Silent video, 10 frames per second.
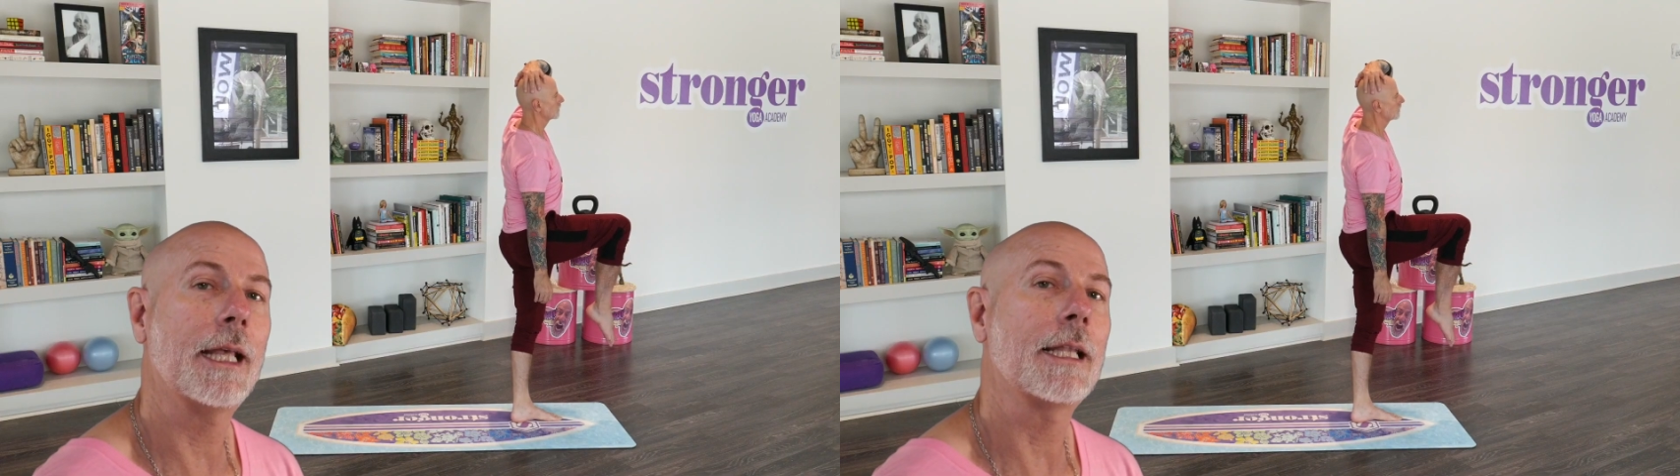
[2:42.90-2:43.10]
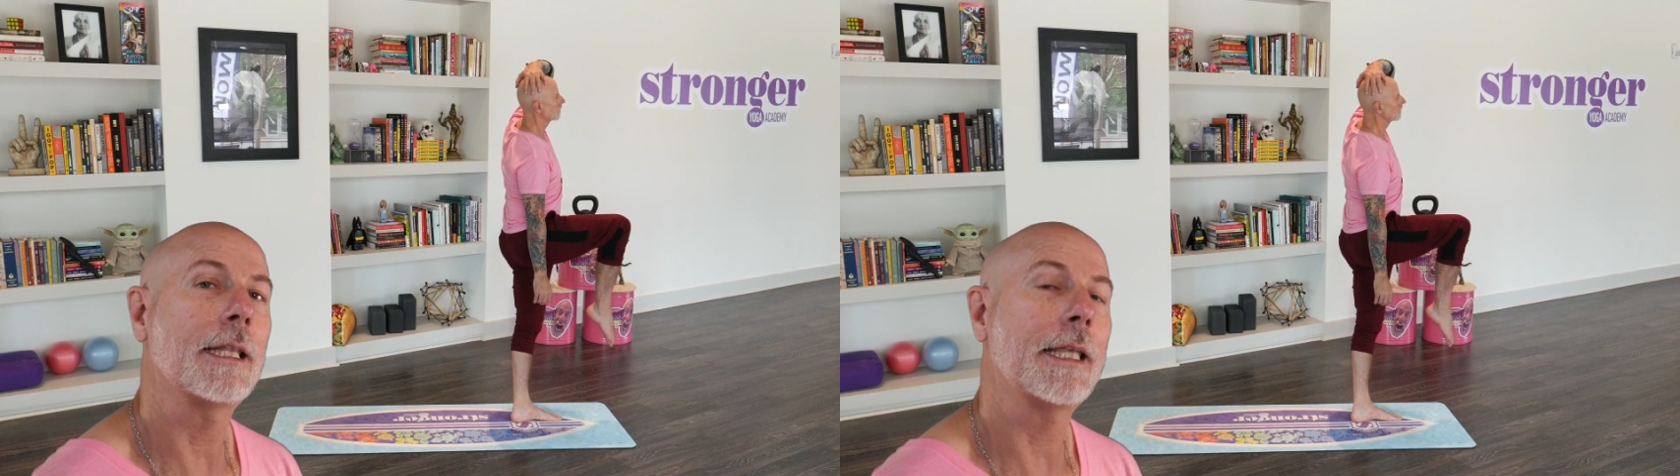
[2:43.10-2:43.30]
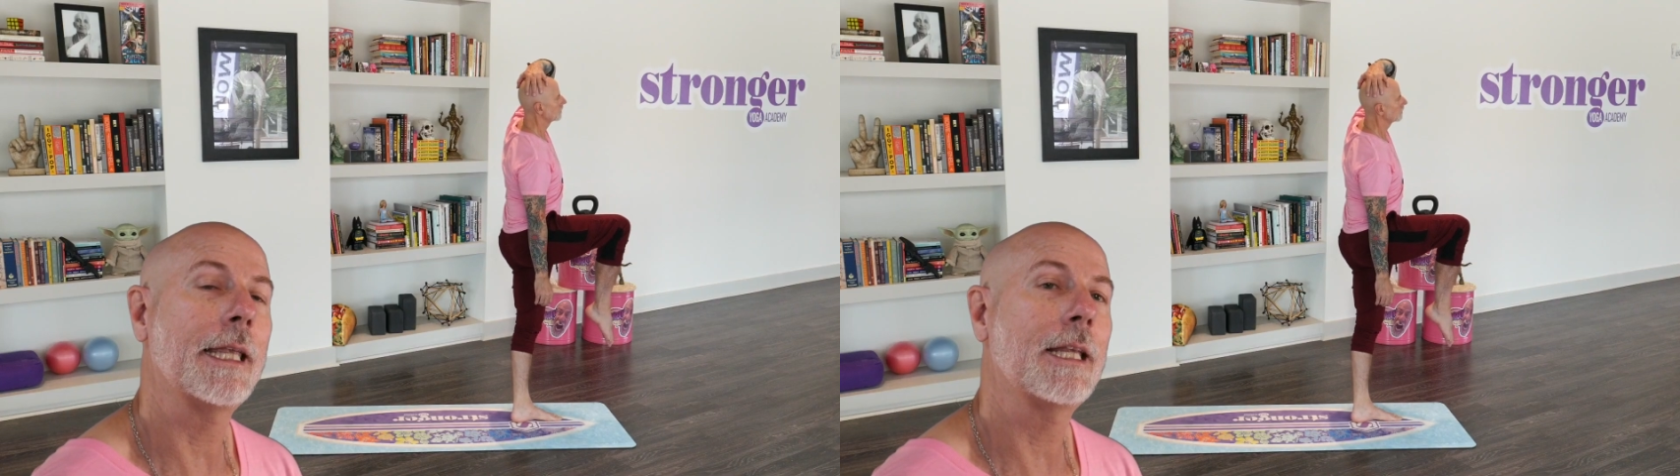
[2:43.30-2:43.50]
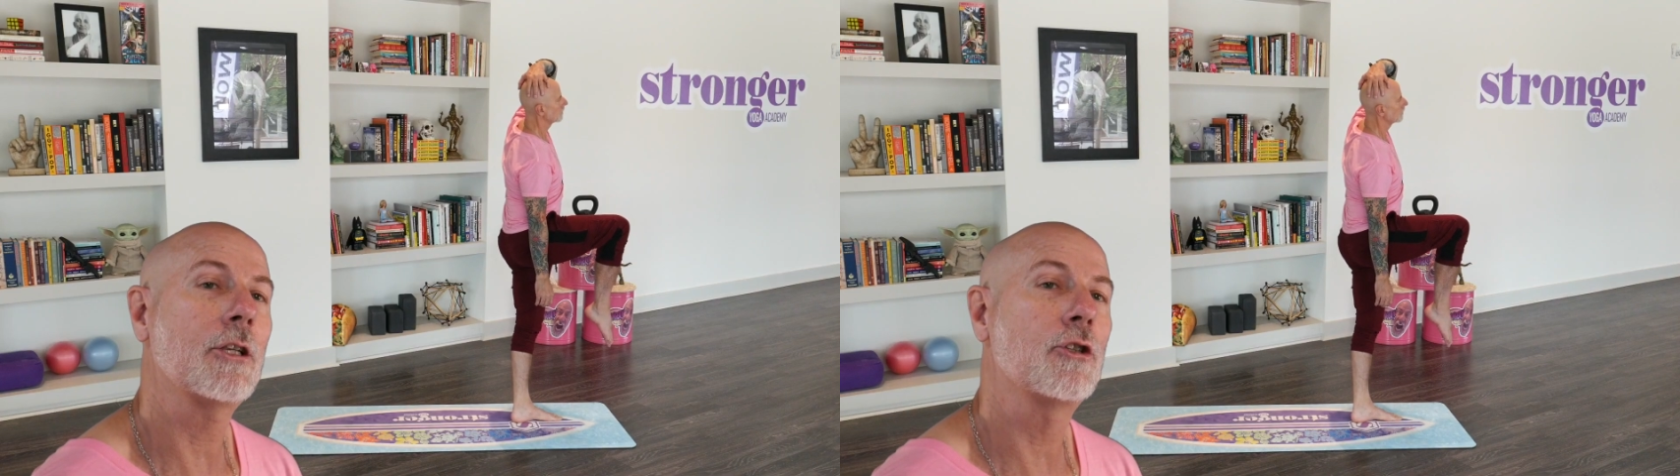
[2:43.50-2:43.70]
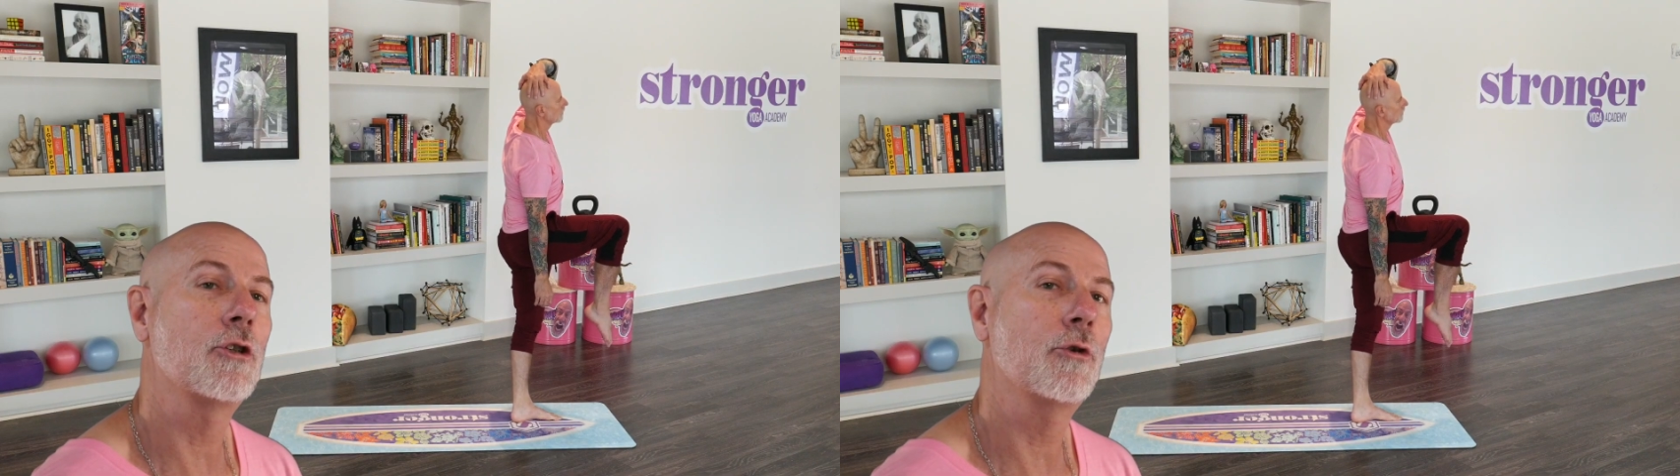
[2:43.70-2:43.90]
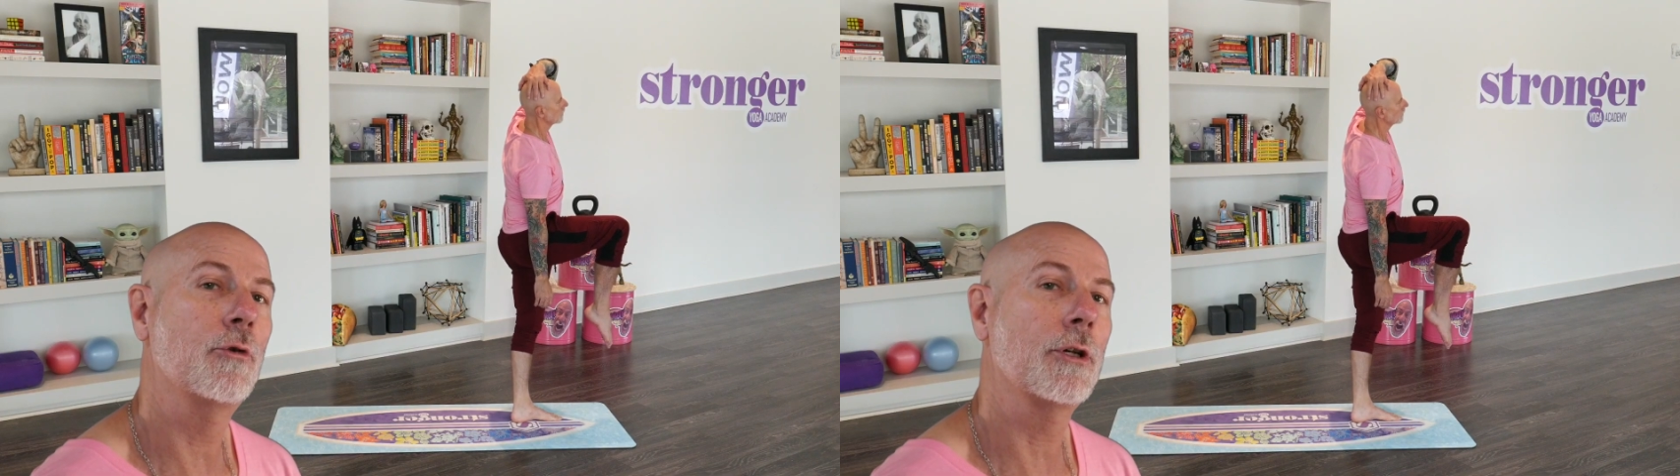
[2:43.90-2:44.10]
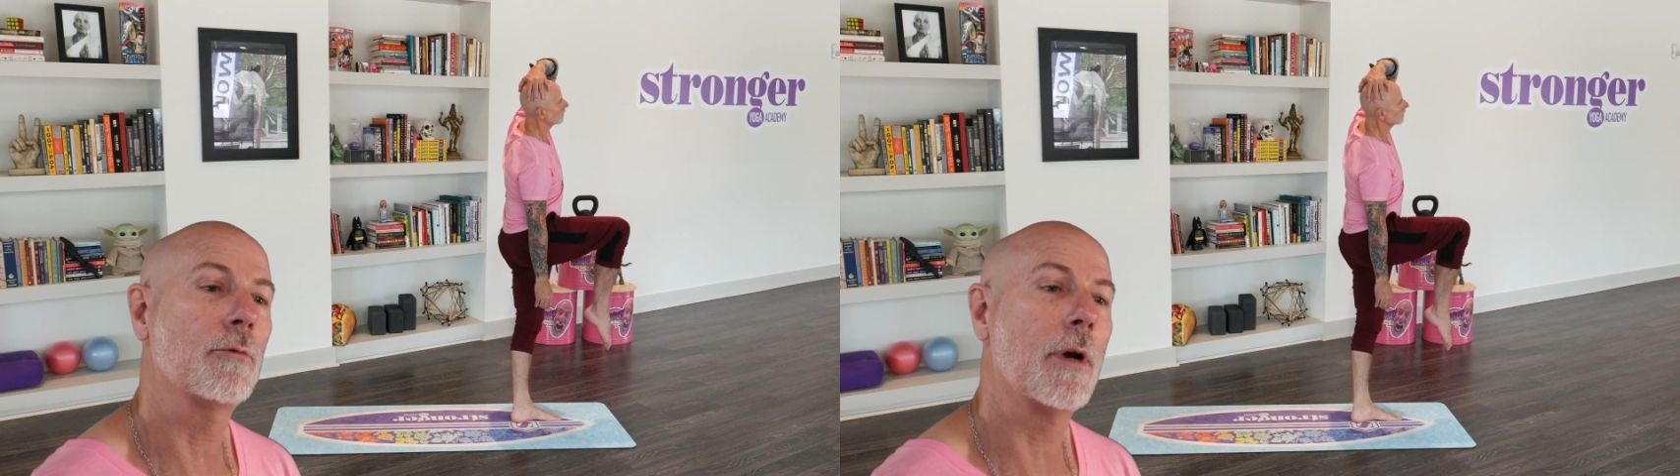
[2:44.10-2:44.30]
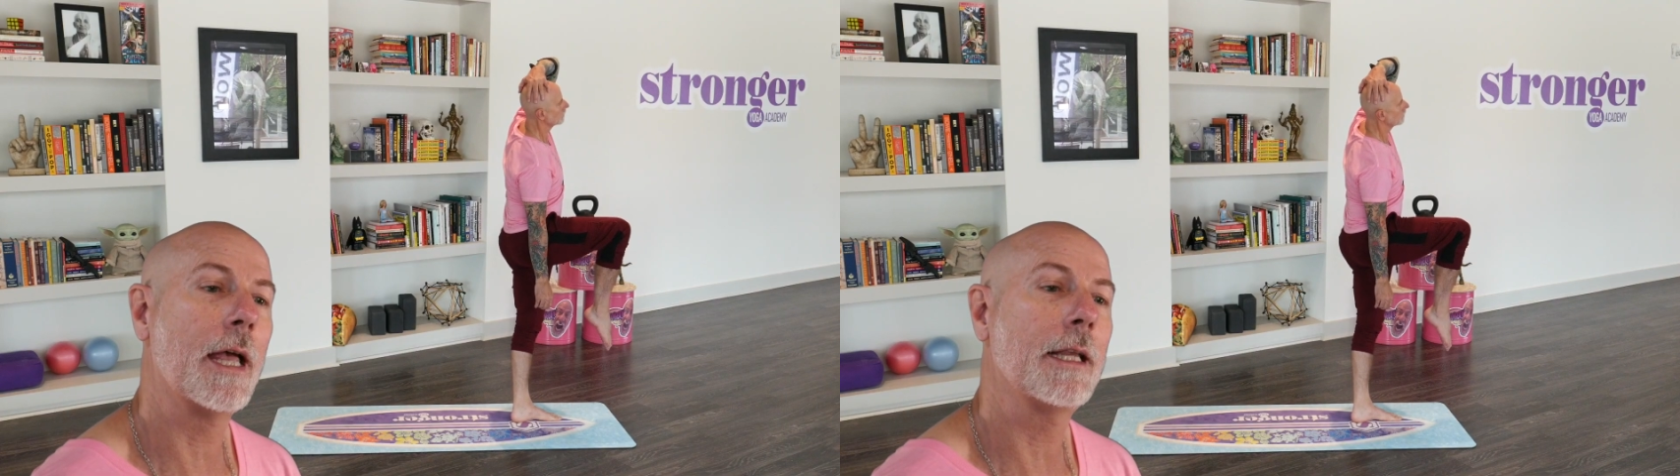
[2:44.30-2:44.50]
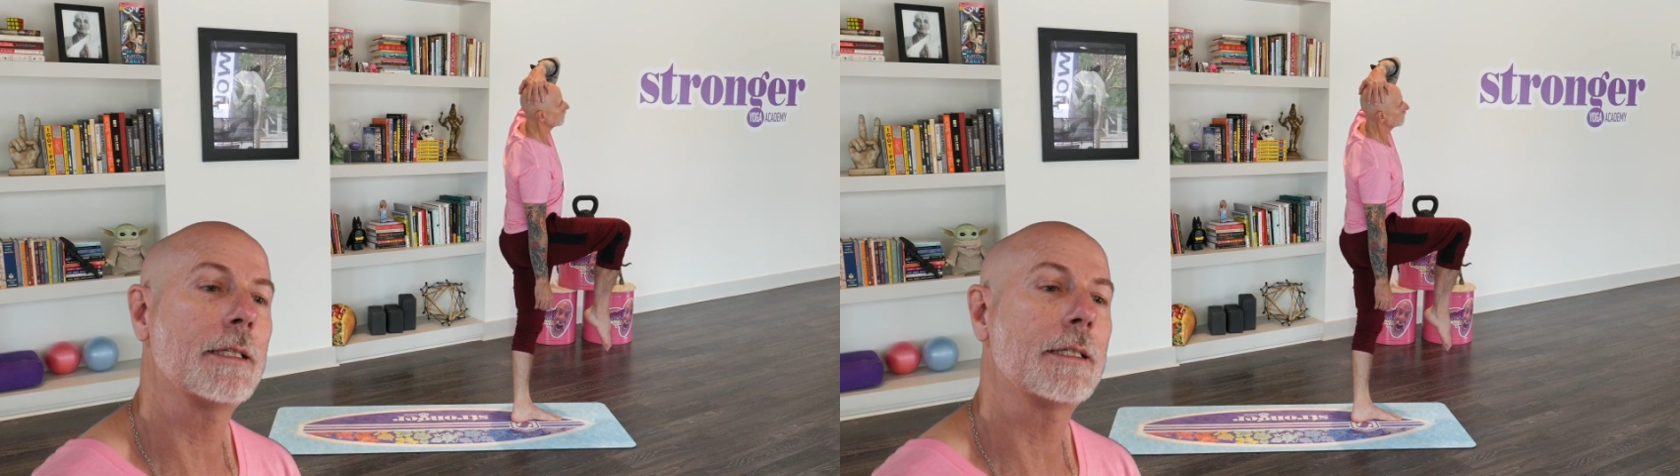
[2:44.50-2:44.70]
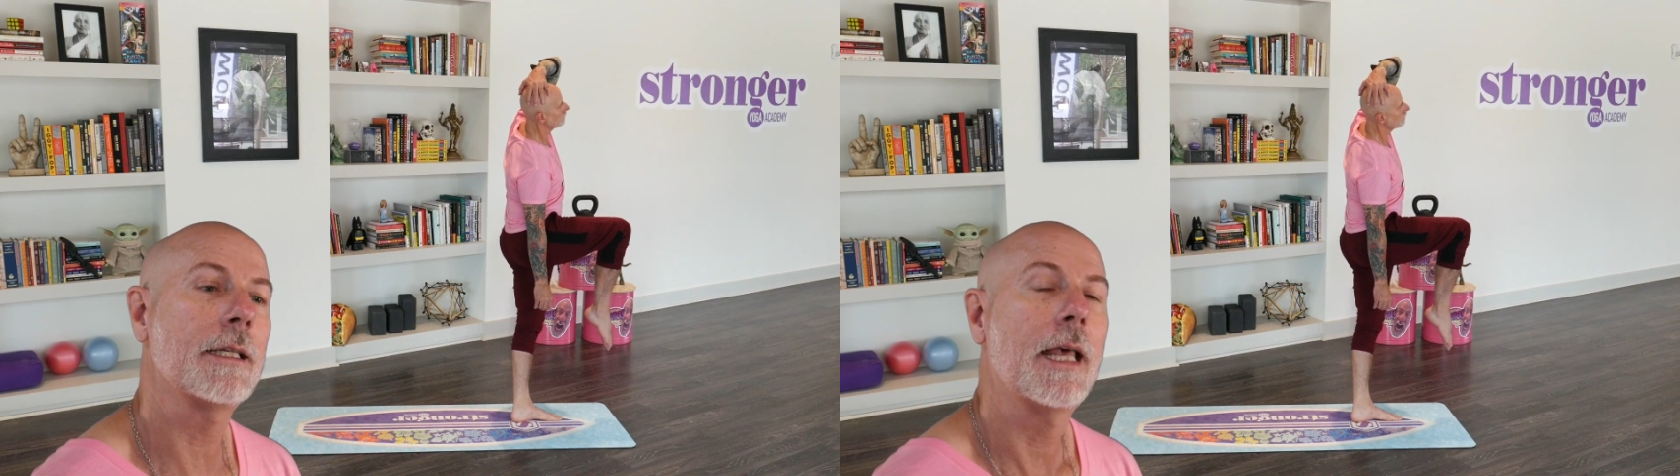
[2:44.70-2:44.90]
lean to your
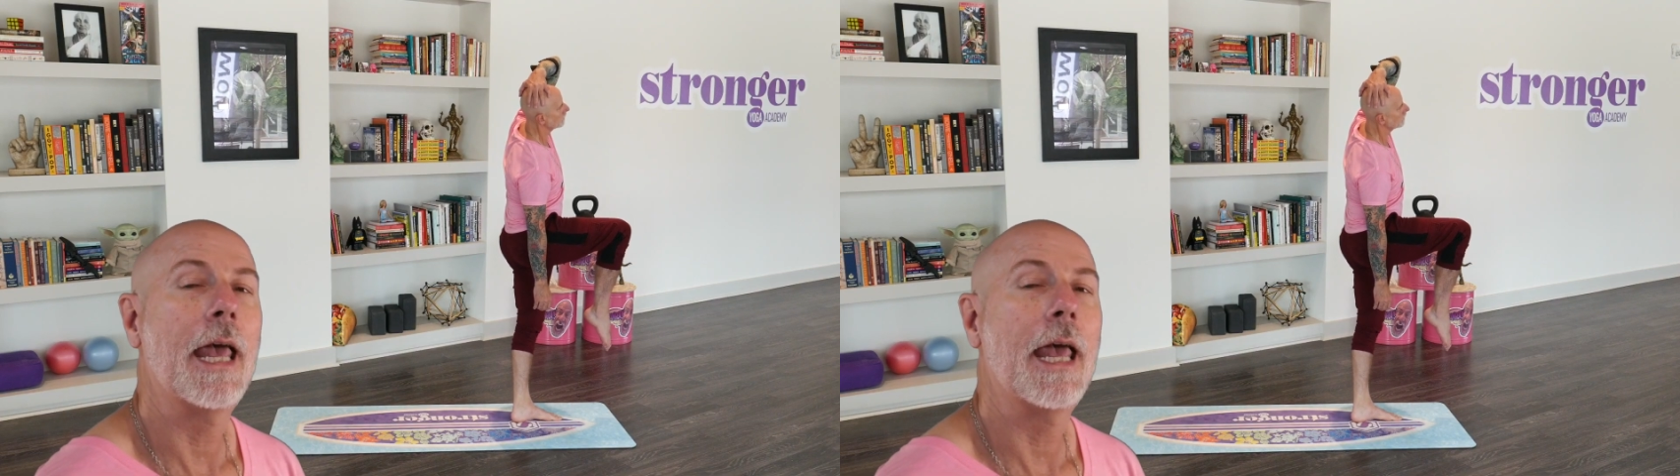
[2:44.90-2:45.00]
right